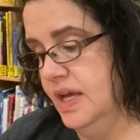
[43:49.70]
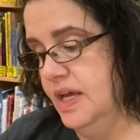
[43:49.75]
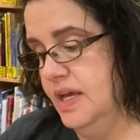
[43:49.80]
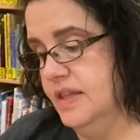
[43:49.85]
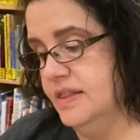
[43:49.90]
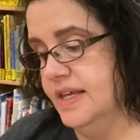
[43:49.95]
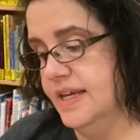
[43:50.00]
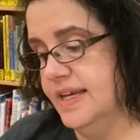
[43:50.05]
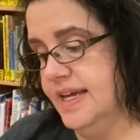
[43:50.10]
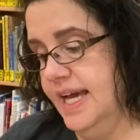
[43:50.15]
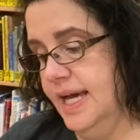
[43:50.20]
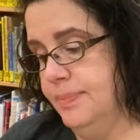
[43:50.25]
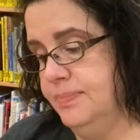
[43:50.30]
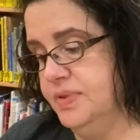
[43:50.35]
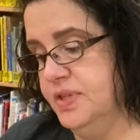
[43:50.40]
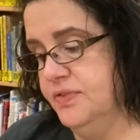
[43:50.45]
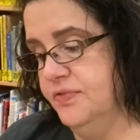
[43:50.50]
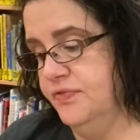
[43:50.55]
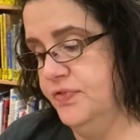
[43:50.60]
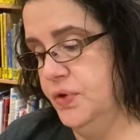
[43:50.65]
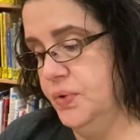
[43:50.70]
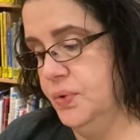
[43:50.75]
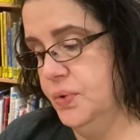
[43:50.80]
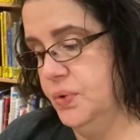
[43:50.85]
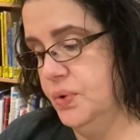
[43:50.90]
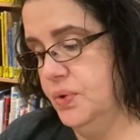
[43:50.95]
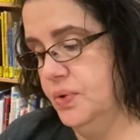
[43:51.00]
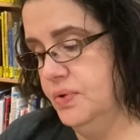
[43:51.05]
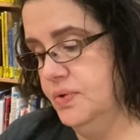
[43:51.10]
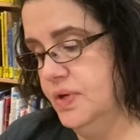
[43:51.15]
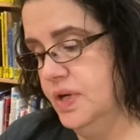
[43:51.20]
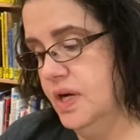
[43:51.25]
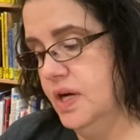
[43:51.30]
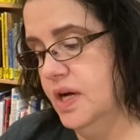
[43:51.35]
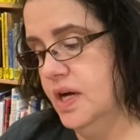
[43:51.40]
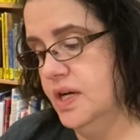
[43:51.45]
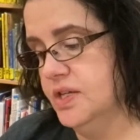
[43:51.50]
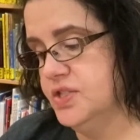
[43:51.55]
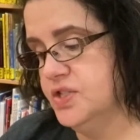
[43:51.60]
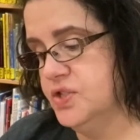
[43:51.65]
They kept the fuel,
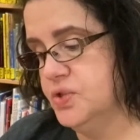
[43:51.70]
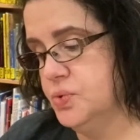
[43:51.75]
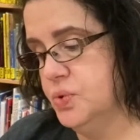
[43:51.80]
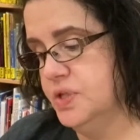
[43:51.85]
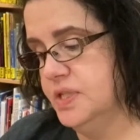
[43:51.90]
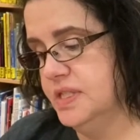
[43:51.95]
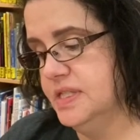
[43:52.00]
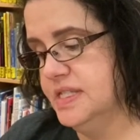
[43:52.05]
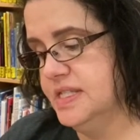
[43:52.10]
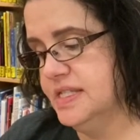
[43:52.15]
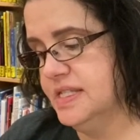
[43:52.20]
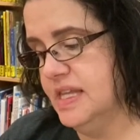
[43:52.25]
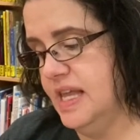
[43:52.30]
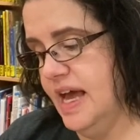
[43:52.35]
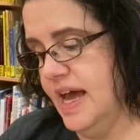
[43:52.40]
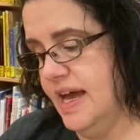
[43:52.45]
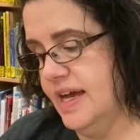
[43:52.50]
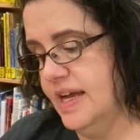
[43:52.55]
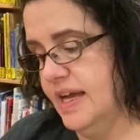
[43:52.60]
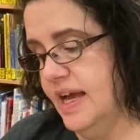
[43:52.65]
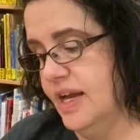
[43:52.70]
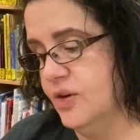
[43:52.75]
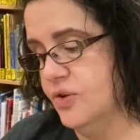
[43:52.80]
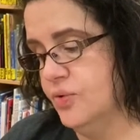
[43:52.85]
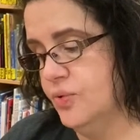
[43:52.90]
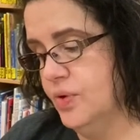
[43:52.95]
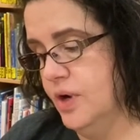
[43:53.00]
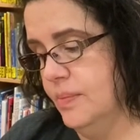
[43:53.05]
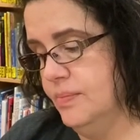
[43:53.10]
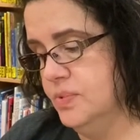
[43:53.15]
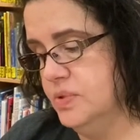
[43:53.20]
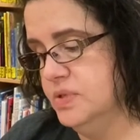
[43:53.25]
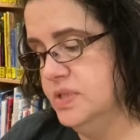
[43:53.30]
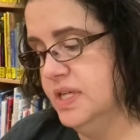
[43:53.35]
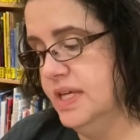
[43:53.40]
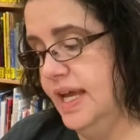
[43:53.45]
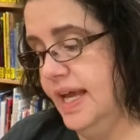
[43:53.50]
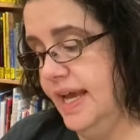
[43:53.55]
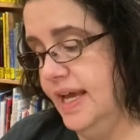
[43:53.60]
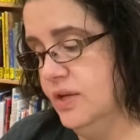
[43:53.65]
assorted slack and crumbled
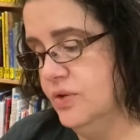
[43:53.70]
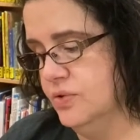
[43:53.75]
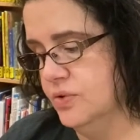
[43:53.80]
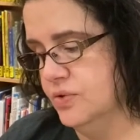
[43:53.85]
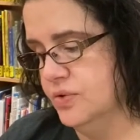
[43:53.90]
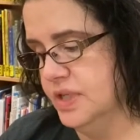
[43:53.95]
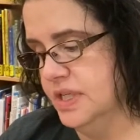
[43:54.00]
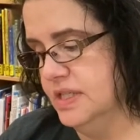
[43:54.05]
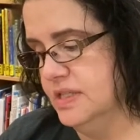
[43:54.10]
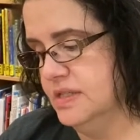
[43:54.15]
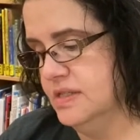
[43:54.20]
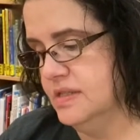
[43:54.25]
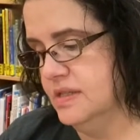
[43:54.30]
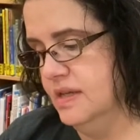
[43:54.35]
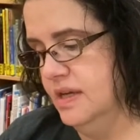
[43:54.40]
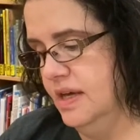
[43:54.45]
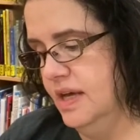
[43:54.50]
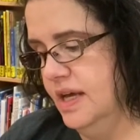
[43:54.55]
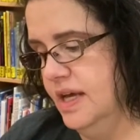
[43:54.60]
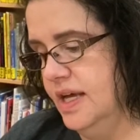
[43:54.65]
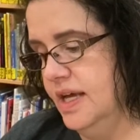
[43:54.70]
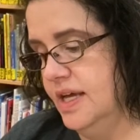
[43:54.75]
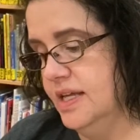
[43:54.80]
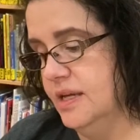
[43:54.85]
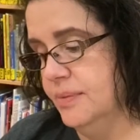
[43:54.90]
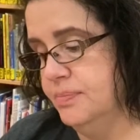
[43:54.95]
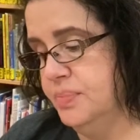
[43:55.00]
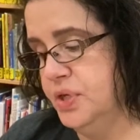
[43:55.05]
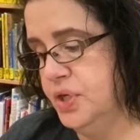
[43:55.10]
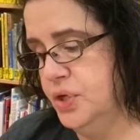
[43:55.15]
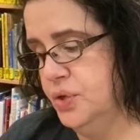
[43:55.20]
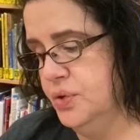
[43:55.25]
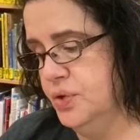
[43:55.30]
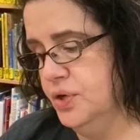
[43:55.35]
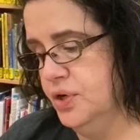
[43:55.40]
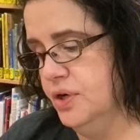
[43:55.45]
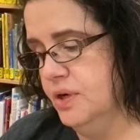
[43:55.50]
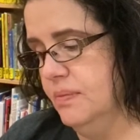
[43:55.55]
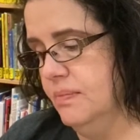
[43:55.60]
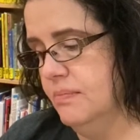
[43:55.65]
candle grease, in a
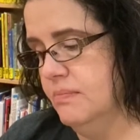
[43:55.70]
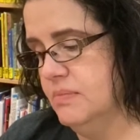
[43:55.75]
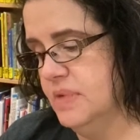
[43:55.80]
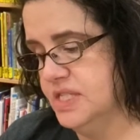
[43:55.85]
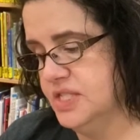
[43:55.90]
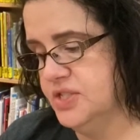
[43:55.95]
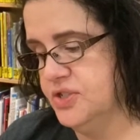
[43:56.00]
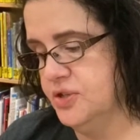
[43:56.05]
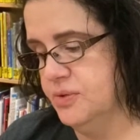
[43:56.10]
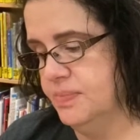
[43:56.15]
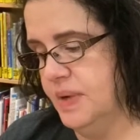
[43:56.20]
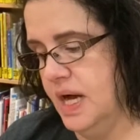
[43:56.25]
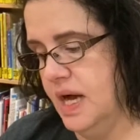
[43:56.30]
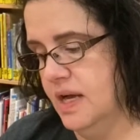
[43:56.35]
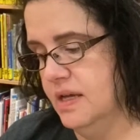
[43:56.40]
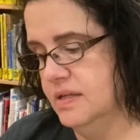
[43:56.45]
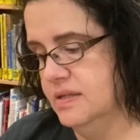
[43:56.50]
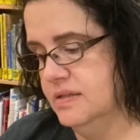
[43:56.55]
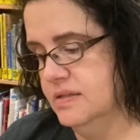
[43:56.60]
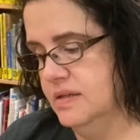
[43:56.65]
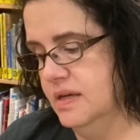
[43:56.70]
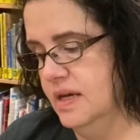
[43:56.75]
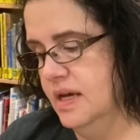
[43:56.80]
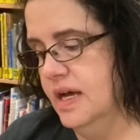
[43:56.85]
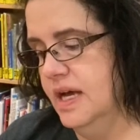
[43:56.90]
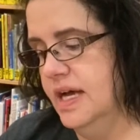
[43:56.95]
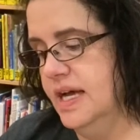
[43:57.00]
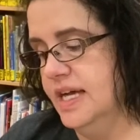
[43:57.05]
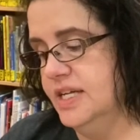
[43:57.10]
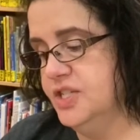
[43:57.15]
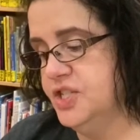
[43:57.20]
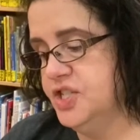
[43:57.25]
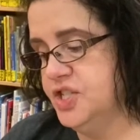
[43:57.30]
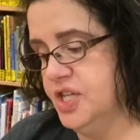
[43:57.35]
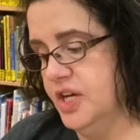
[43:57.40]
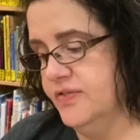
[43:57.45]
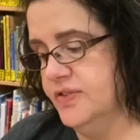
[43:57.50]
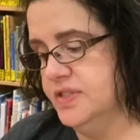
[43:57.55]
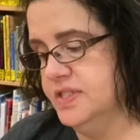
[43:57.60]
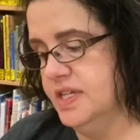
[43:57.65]
pewter mustard pot and
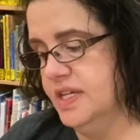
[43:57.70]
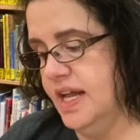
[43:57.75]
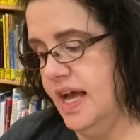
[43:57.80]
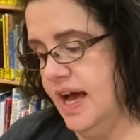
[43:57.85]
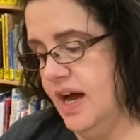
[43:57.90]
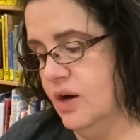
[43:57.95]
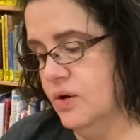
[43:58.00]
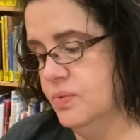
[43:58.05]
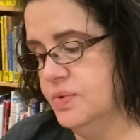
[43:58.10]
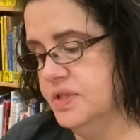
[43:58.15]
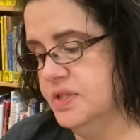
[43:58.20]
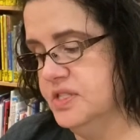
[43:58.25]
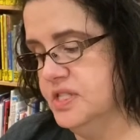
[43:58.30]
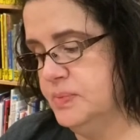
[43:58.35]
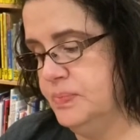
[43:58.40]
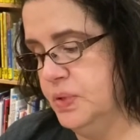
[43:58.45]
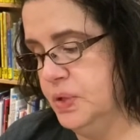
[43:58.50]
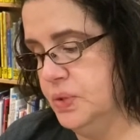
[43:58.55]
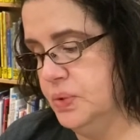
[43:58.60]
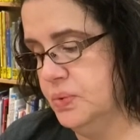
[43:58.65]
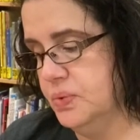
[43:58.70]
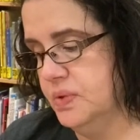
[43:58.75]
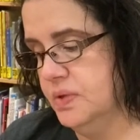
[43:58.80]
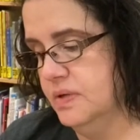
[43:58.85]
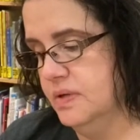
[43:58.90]
shoveled it out with a spoon.